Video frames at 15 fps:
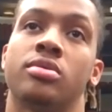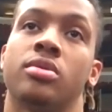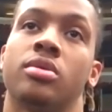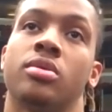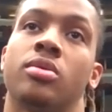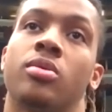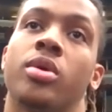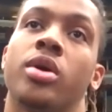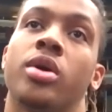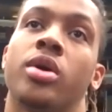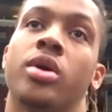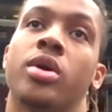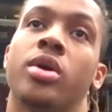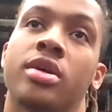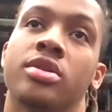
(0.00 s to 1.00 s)
Uh, we
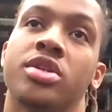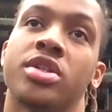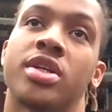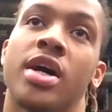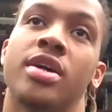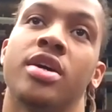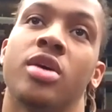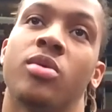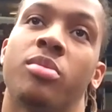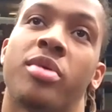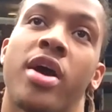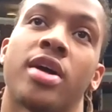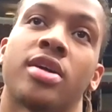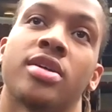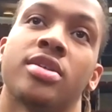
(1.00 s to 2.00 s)
like just got done with
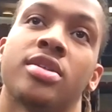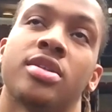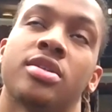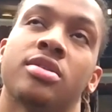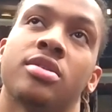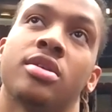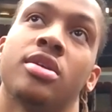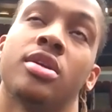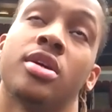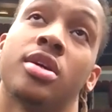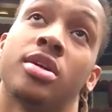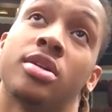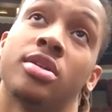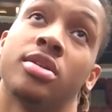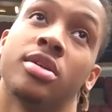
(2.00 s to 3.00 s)
practice, and
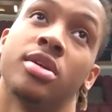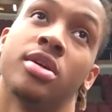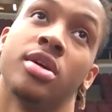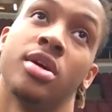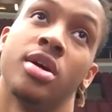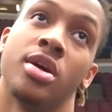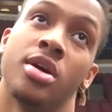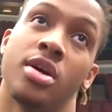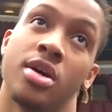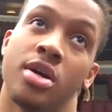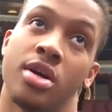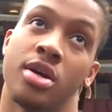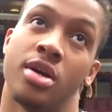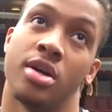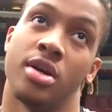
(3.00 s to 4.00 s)
then
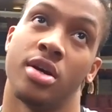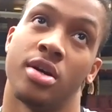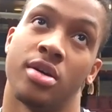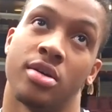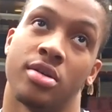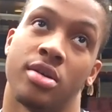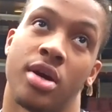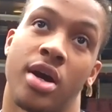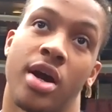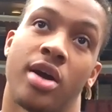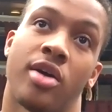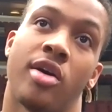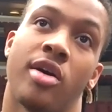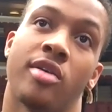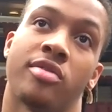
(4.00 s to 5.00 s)
I got a
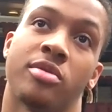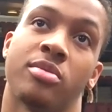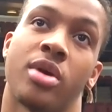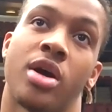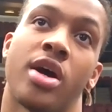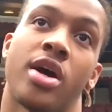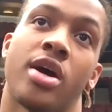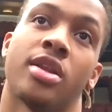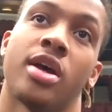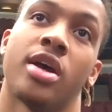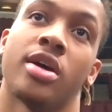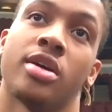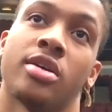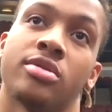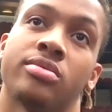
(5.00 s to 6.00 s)
call from Brad
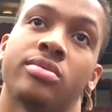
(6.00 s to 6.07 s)
like